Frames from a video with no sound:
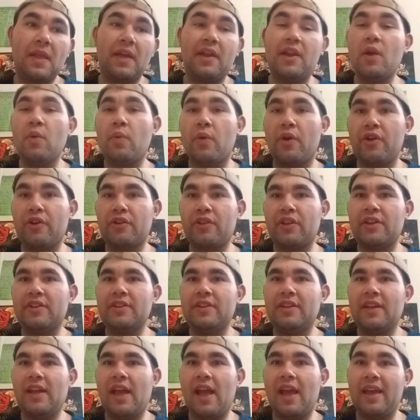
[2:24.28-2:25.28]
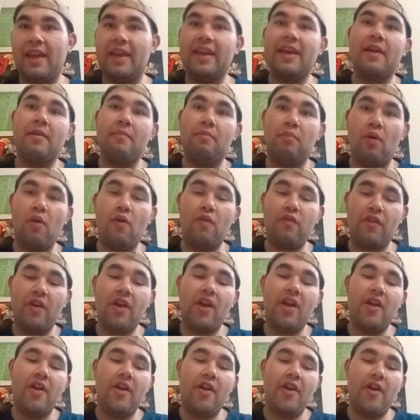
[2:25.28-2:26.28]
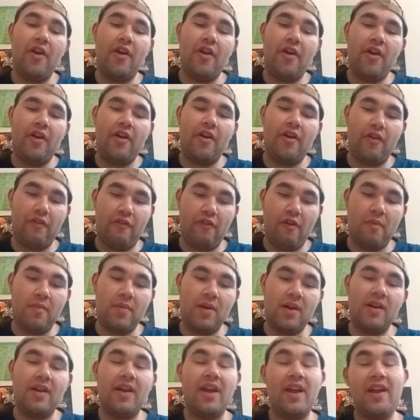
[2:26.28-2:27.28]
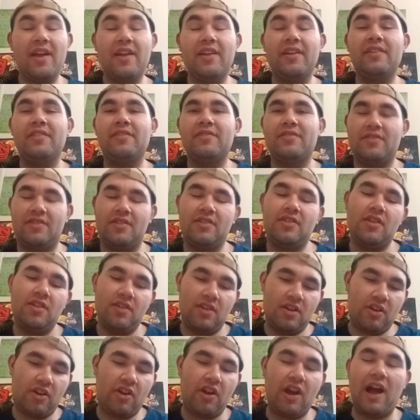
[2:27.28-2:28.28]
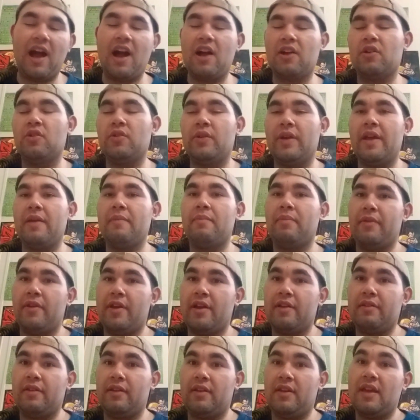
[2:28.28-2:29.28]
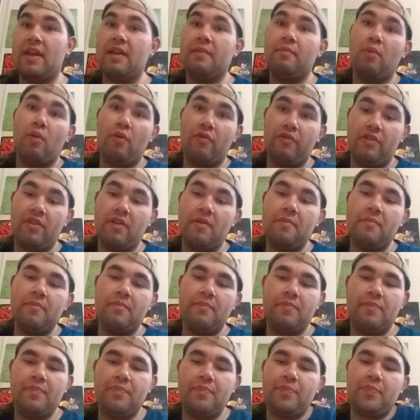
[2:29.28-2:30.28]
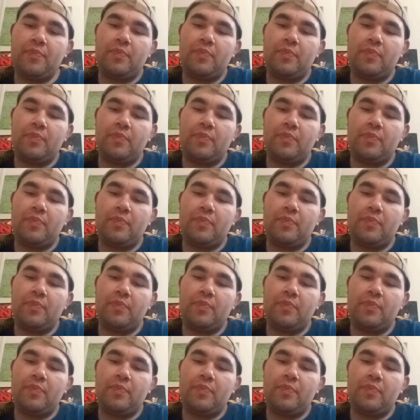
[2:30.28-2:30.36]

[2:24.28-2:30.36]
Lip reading: And it worked. He hit both Haruma and Kohaku. He hit both of them.